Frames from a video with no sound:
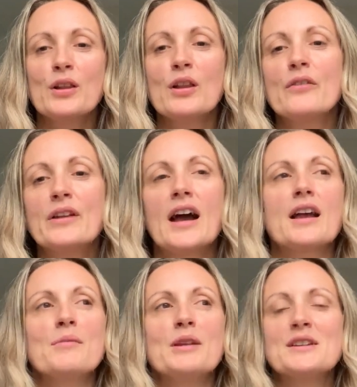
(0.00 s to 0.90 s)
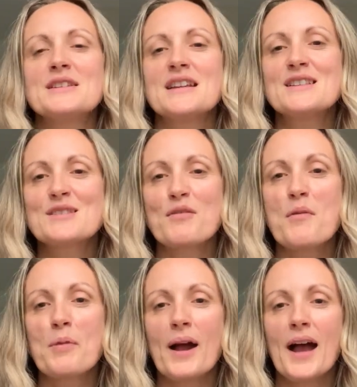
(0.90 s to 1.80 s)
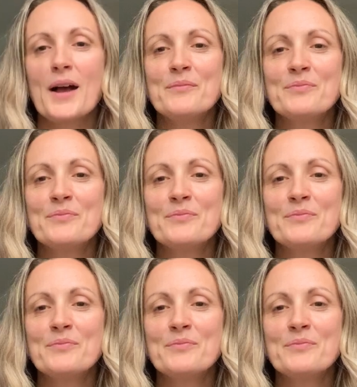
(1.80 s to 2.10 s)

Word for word: loving our communities through prayer.